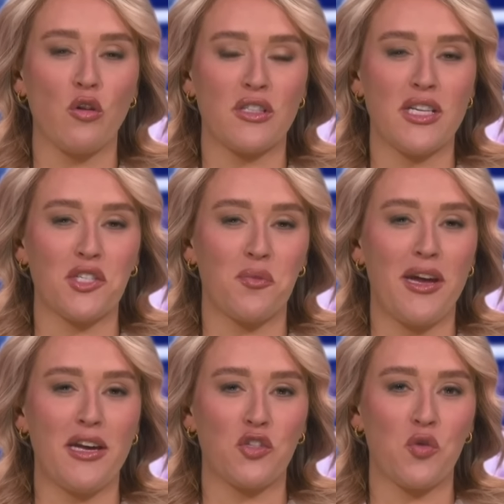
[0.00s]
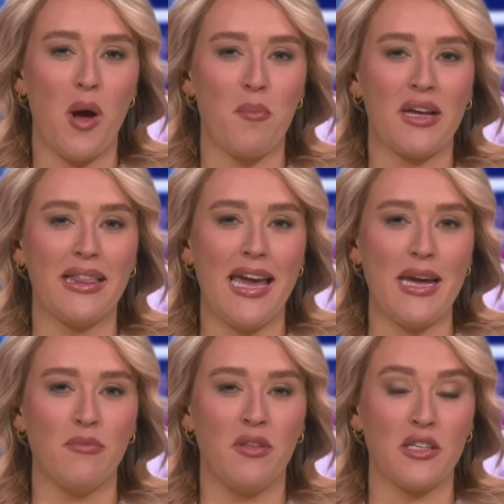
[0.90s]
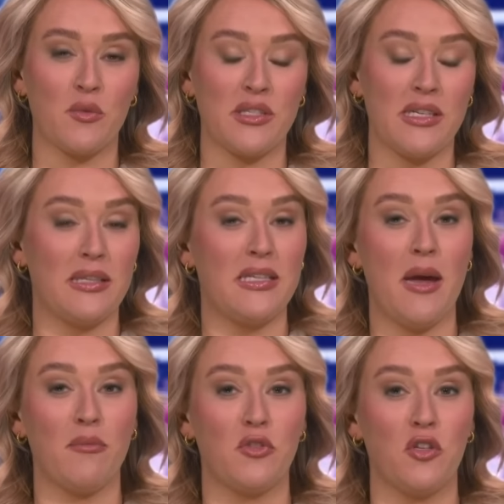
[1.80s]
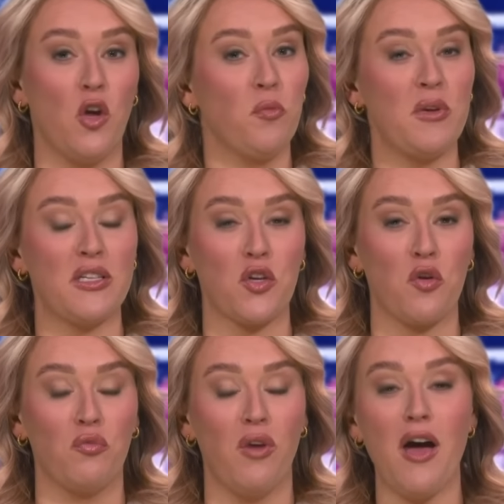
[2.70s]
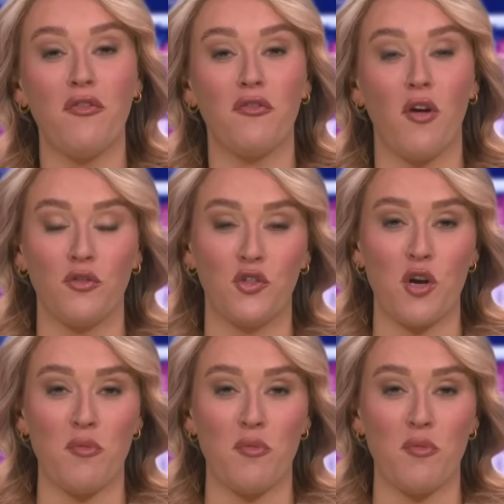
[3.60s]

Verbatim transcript: this week, Trump claimed this was an attempt to not be so rough on Joe